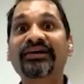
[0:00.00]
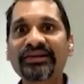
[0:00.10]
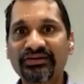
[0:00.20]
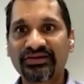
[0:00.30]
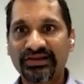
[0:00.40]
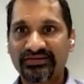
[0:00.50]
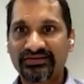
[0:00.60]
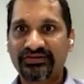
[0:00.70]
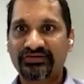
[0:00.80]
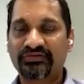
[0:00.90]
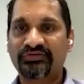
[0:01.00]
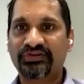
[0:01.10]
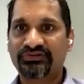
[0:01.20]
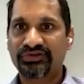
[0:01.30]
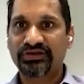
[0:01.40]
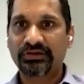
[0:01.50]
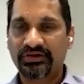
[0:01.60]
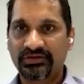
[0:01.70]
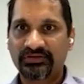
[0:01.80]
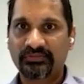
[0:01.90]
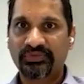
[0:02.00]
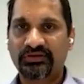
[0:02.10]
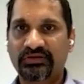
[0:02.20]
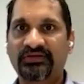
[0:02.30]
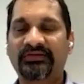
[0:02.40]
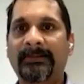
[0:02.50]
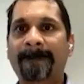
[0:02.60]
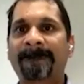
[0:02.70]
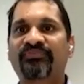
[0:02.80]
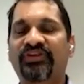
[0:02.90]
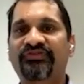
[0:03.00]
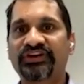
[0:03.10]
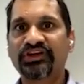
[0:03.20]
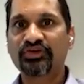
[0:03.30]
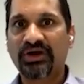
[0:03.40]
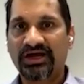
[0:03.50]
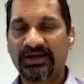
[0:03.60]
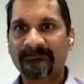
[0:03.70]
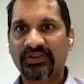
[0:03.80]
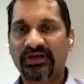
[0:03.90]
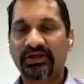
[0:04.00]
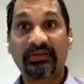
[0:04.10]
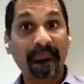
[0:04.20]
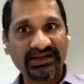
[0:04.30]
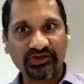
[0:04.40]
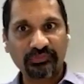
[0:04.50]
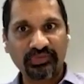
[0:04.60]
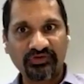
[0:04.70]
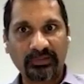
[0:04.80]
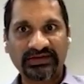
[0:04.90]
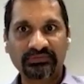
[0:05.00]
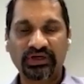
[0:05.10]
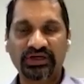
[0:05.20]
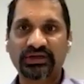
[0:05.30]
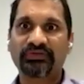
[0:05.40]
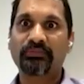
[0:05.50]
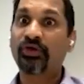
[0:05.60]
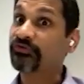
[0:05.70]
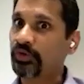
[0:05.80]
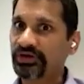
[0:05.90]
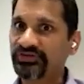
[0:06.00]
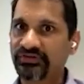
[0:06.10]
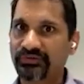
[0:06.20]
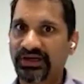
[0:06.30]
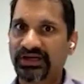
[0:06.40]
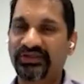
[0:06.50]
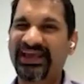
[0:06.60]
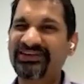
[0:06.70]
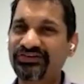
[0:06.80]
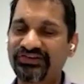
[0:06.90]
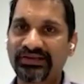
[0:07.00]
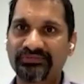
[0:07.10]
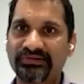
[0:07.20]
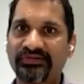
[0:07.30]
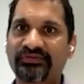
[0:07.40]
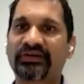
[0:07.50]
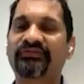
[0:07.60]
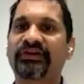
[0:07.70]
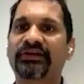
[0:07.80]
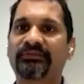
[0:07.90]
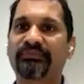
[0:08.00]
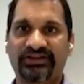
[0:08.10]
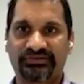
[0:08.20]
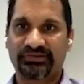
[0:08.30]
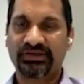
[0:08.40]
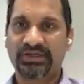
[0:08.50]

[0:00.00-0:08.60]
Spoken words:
earlier realization for the junior lawyer, because the fitter you are, the better you perform at work. The more focused you are, the energy levels are significantly better.